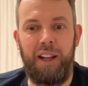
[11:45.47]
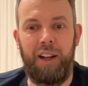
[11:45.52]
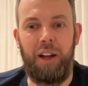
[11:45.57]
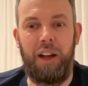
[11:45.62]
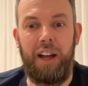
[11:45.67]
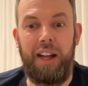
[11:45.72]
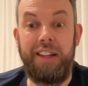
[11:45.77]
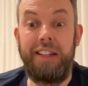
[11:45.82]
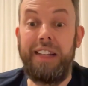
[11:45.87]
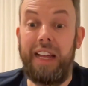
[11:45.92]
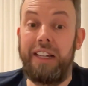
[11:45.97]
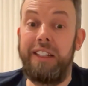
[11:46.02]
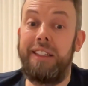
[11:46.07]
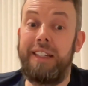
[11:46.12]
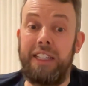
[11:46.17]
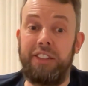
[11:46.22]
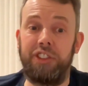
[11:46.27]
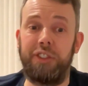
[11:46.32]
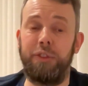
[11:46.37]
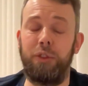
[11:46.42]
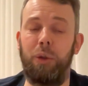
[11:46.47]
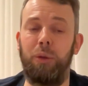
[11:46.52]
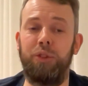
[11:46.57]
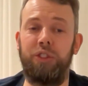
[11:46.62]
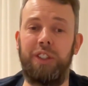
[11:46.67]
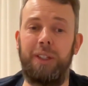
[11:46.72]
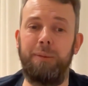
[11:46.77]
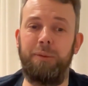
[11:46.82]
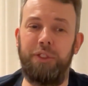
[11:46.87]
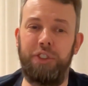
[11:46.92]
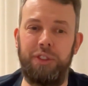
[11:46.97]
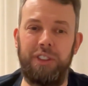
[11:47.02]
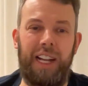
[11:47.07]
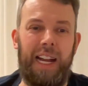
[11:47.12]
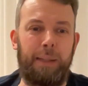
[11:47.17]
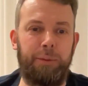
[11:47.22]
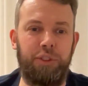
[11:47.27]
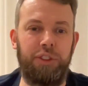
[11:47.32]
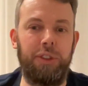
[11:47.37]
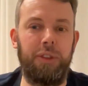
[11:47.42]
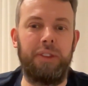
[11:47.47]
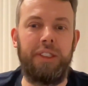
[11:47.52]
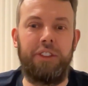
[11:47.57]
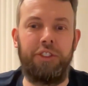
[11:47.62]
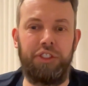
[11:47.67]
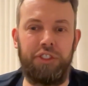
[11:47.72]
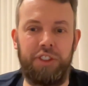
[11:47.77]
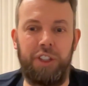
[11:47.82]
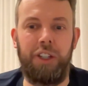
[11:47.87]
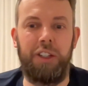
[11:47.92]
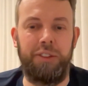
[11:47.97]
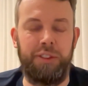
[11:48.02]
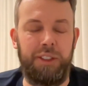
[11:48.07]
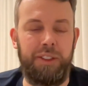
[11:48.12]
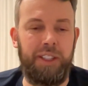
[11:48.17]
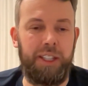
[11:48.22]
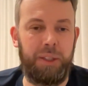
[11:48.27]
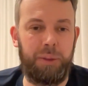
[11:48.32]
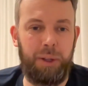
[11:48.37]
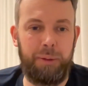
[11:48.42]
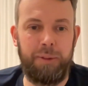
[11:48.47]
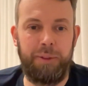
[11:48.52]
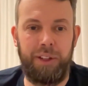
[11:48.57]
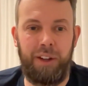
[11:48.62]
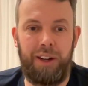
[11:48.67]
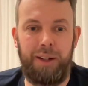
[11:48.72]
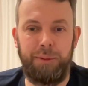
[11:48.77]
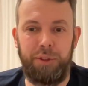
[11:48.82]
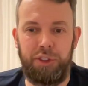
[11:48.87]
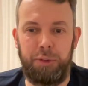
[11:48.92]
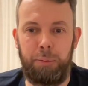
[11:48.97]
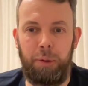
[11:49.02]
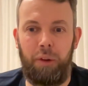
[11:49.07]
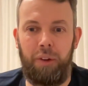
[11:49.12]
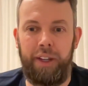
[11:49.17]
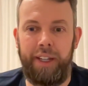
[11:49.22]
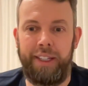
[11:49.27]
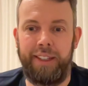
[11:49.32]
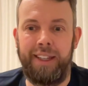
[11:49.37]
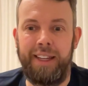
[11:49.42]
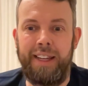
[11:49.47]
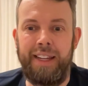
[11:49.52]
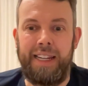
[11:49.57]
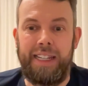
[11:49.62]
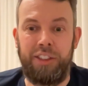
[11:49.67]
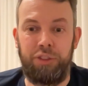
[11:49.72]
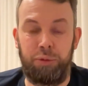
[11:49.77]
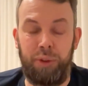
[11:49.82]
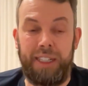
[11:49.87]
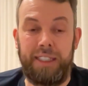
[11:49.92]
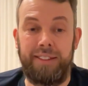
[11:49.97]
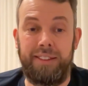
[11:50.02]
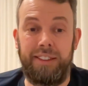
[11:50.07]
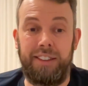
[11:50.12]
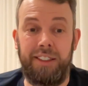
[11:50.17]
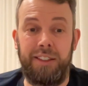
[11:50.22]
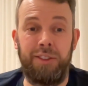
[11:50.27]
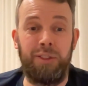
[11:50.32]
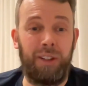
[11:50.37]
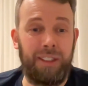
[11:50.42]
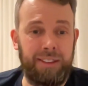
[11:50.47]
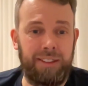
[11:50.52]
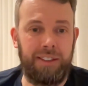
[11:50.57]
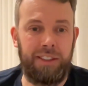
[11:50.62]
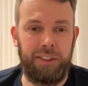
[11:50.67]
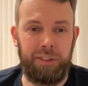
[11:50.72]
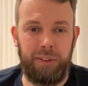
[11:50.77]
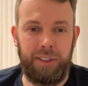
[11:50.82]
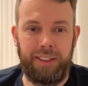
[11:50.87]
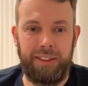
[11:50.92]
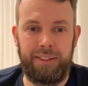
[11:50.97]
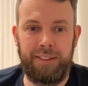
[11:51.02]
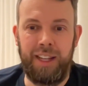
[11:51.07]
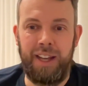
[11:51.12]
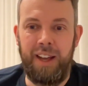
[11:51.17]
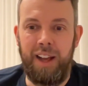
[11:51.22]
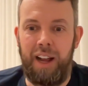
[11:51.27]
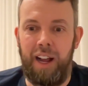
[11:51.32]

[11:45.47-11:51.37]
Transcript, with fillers: uh, and, unless of course I'm absolutely certain that the equipment that I'm supplying is rated at ninety degrees.